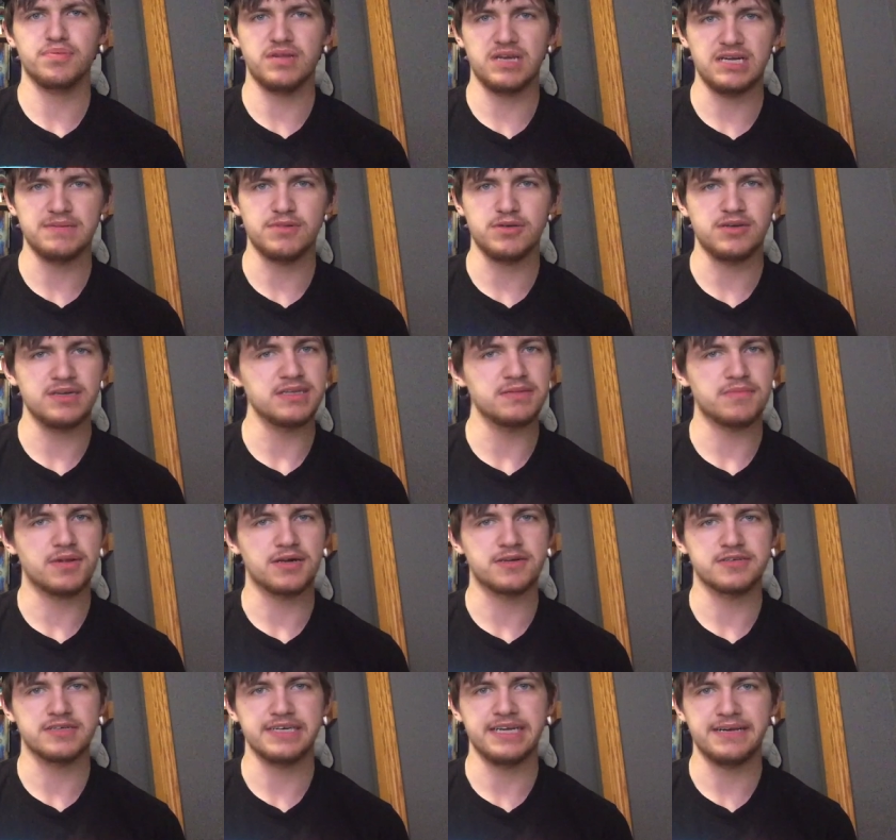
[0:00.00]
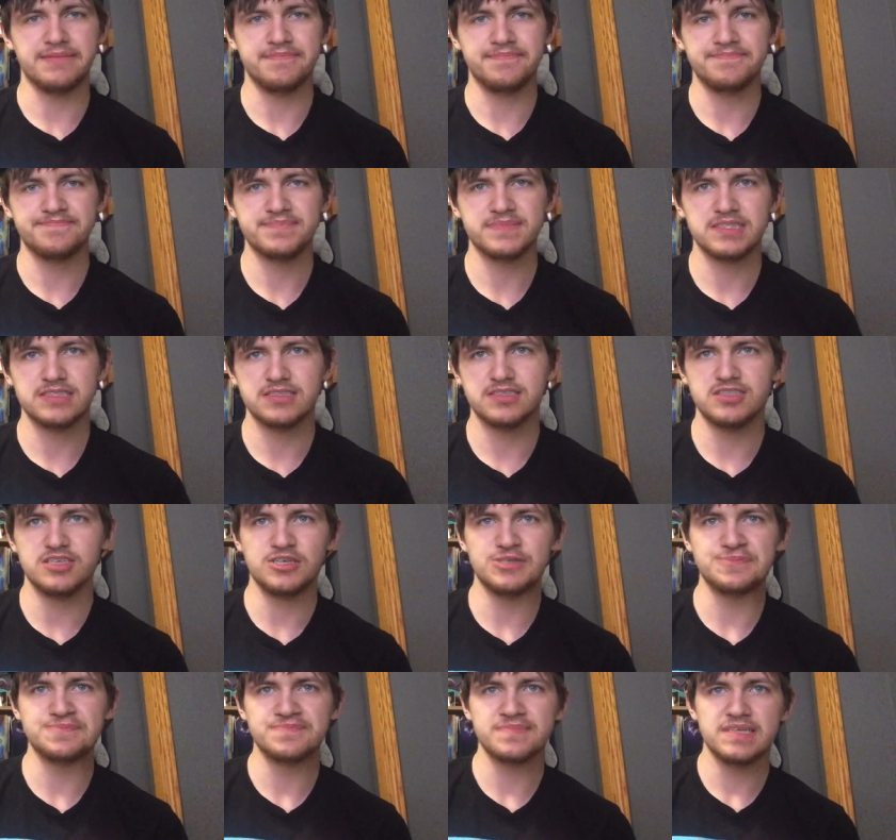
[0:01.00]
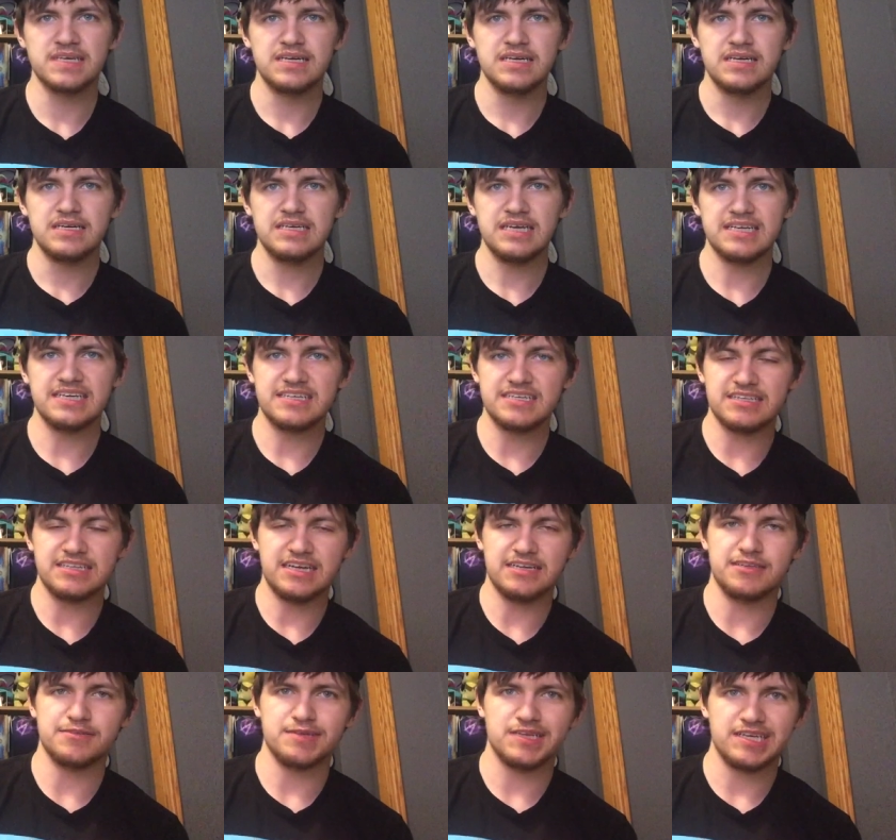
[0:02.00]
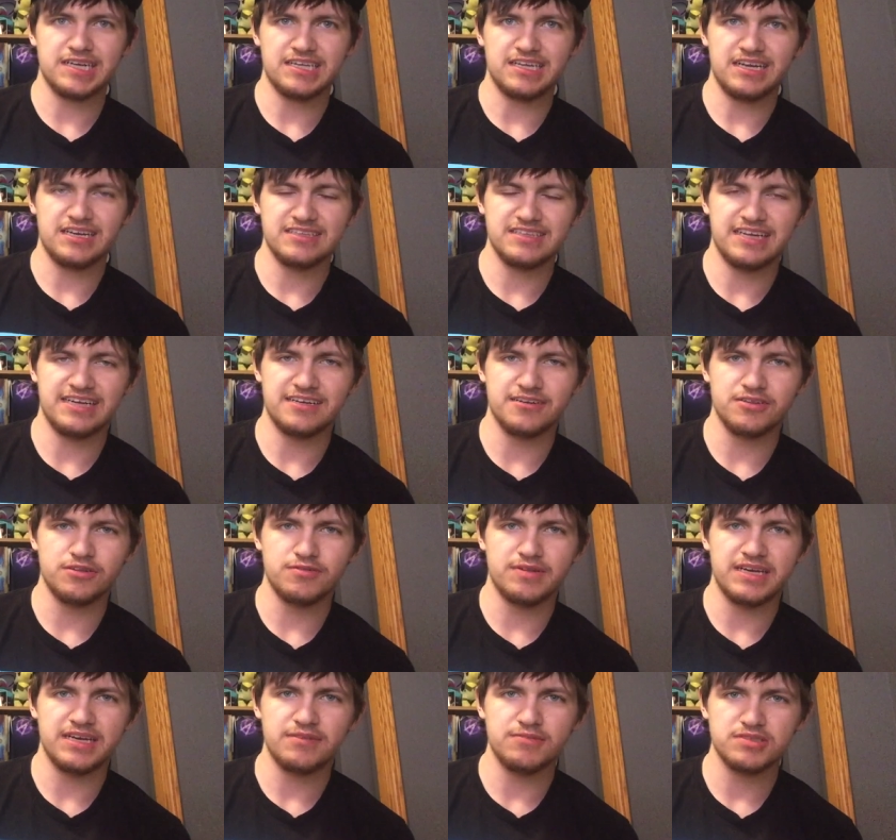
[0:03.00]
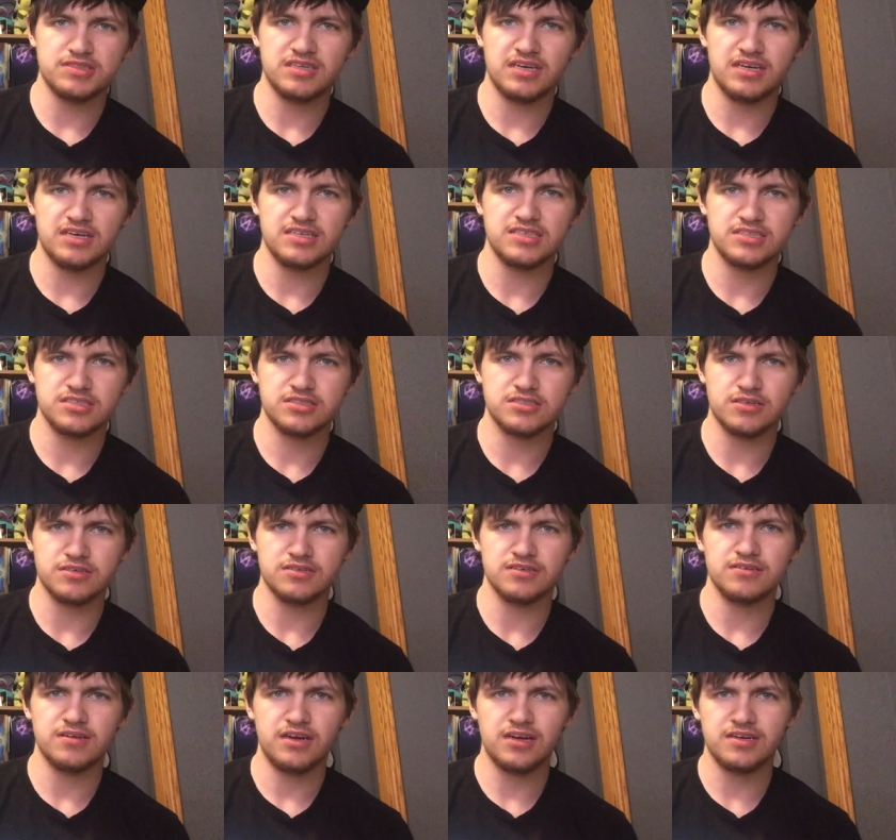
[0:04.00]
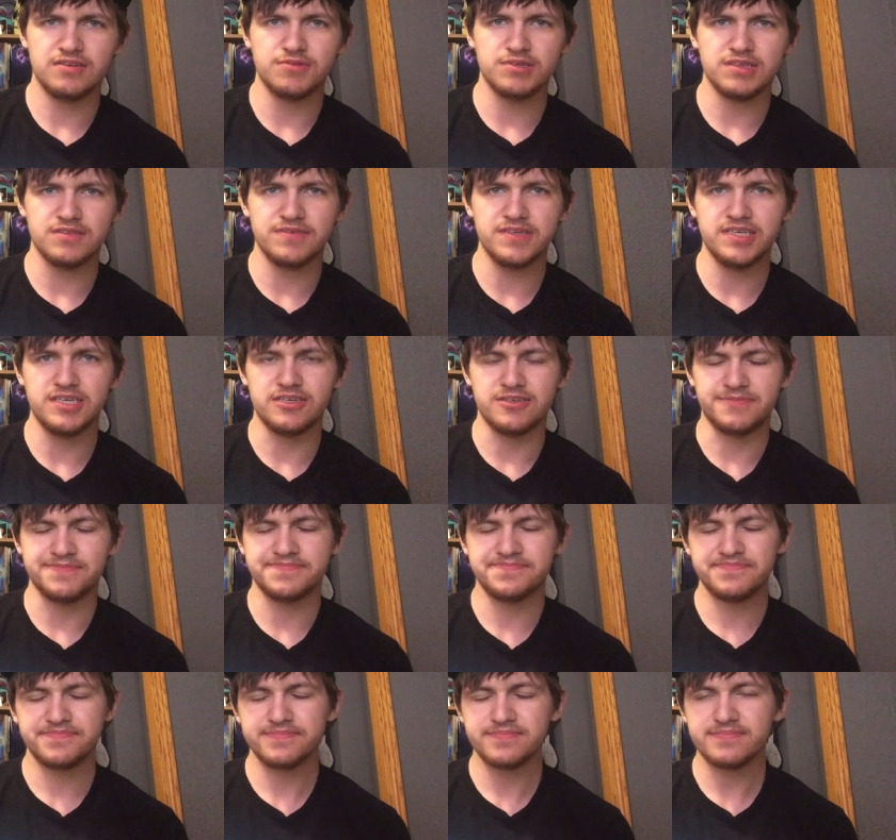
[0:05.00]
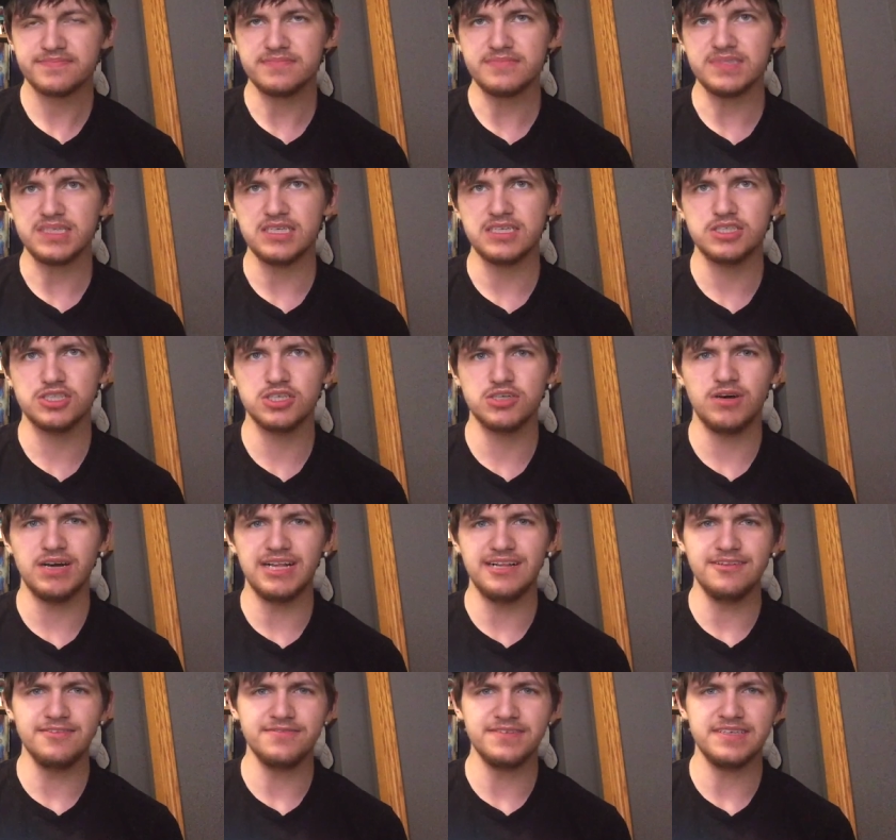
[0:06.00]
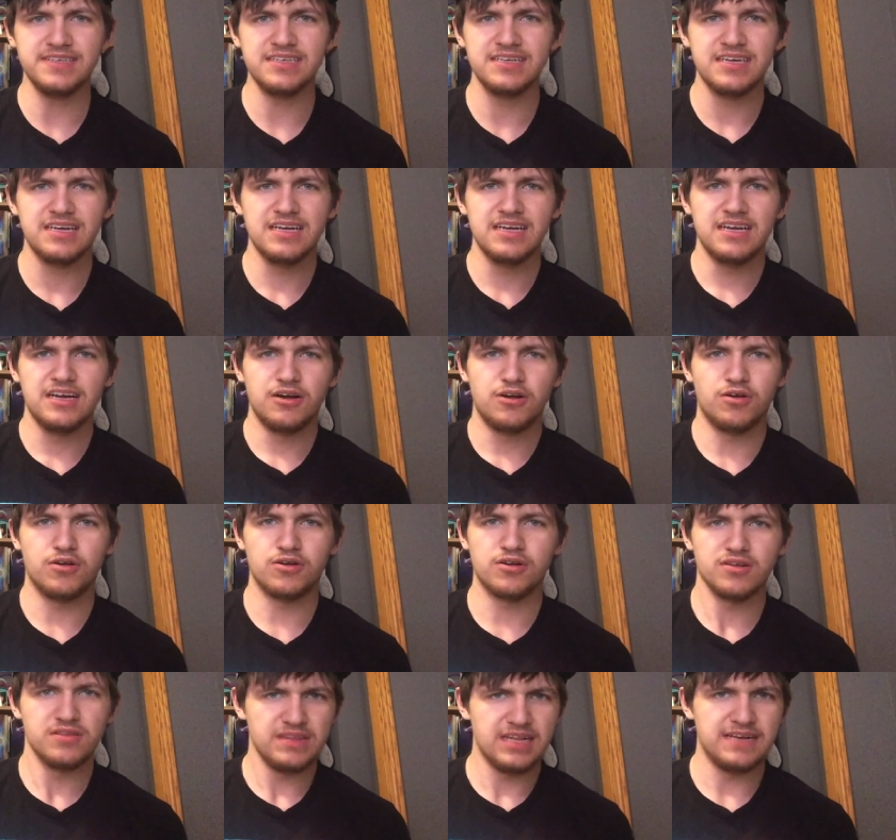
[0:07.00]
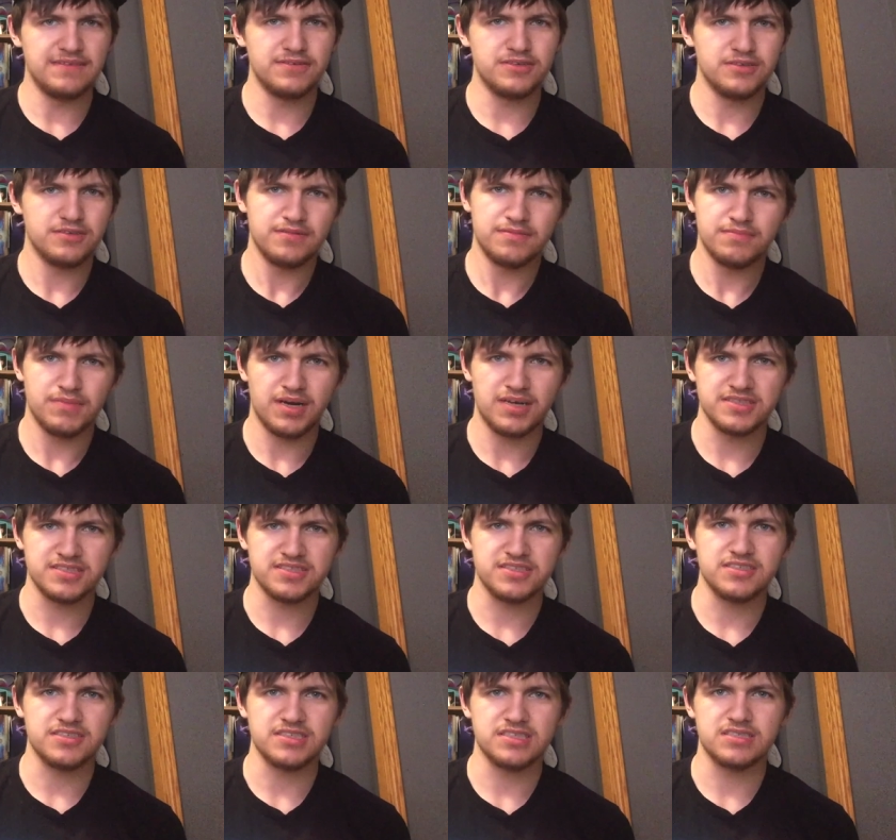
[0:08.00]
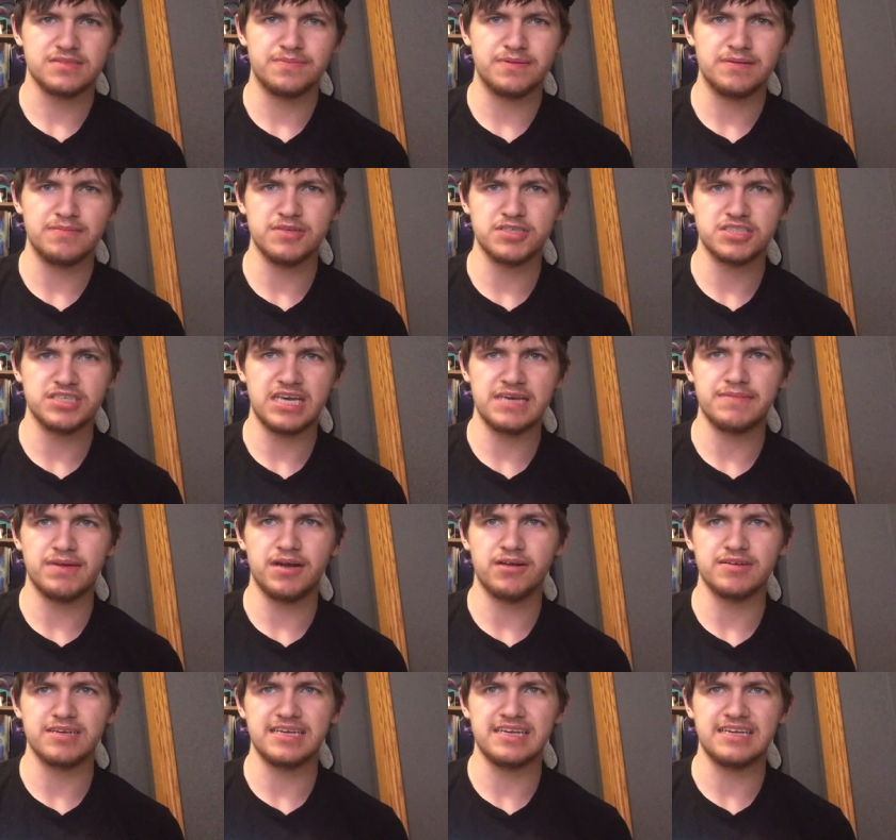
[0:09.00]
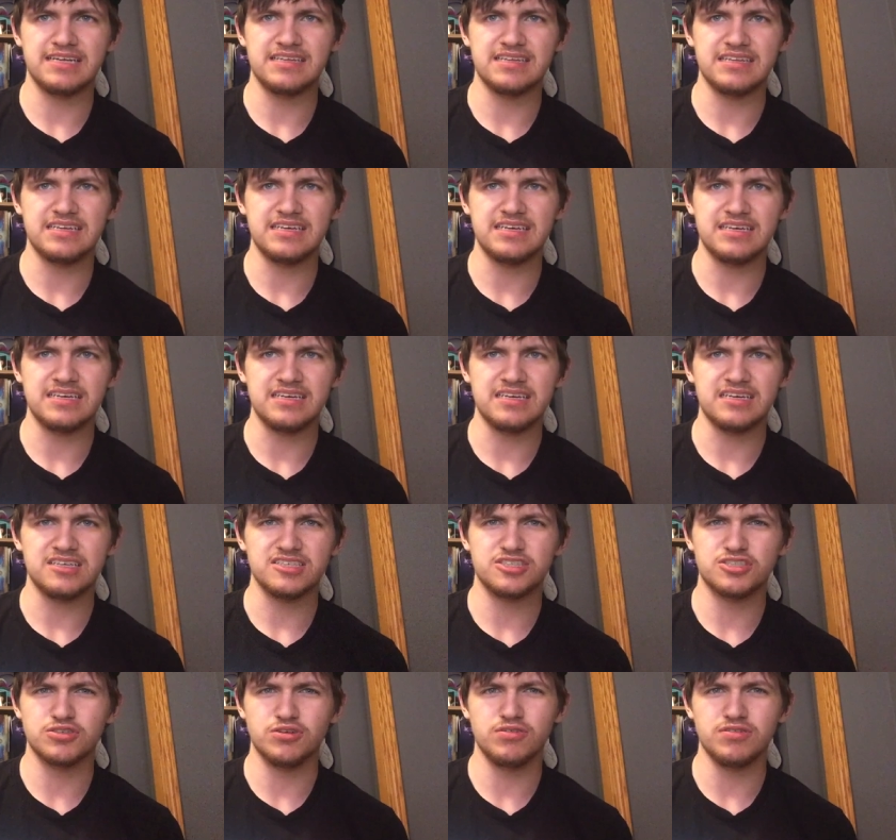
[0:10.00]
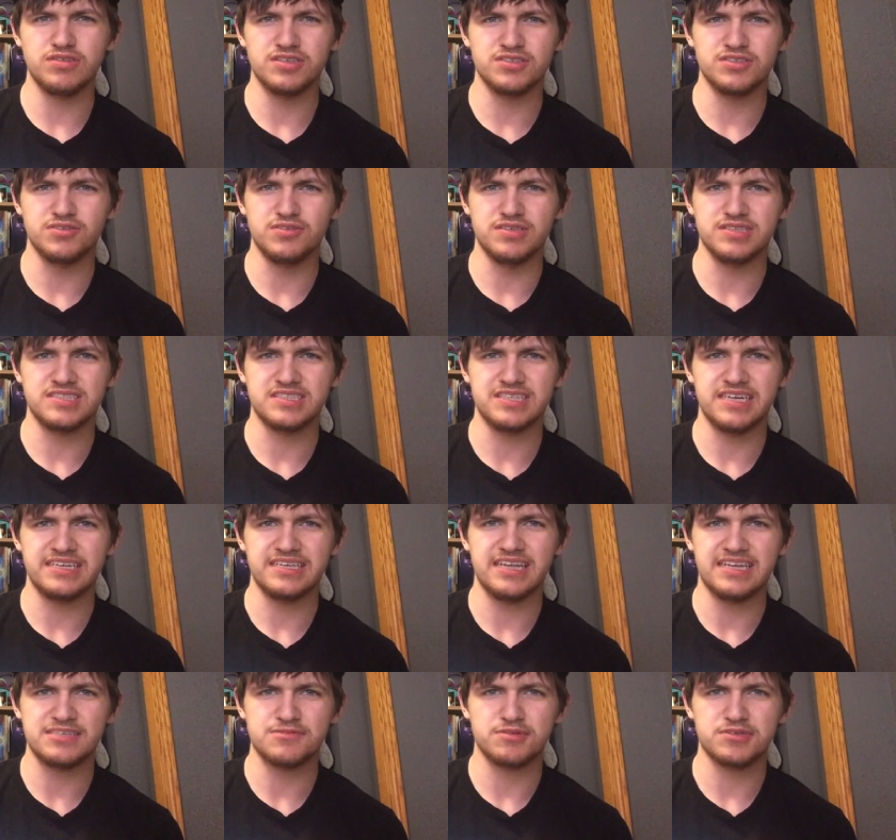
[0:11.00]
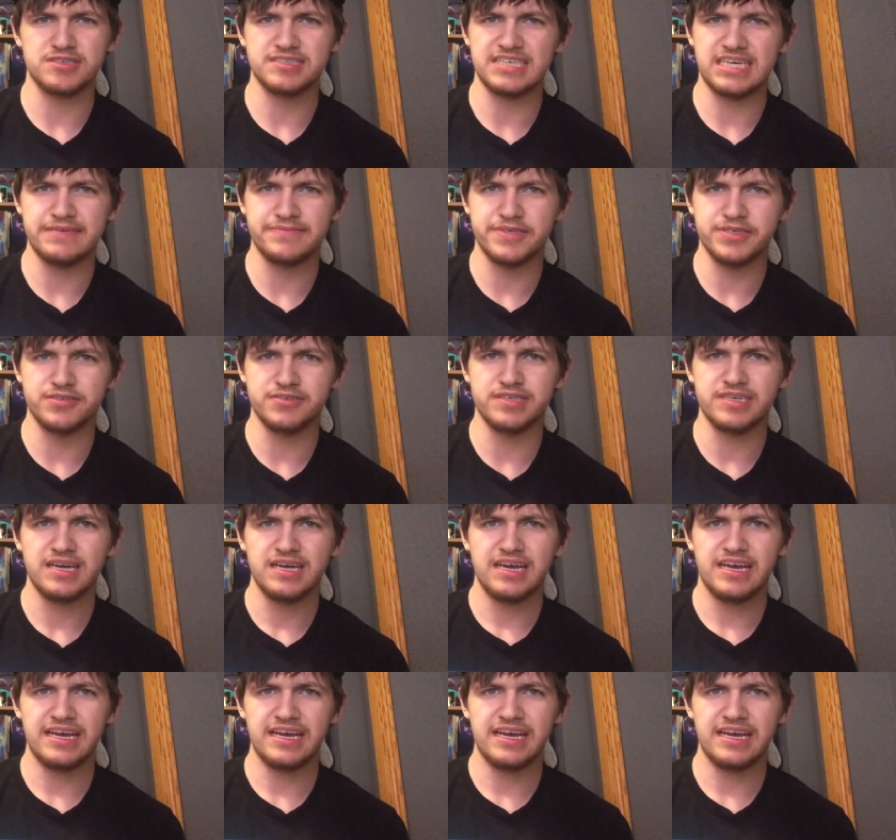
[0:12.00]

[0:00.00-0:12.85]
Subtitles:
playable in the modern game. So, yeah, now that we got that out of the way, let's start on with the video. So, LV, or level monsters, pretty much came out in the Solo Duelist set. That's where they debuted,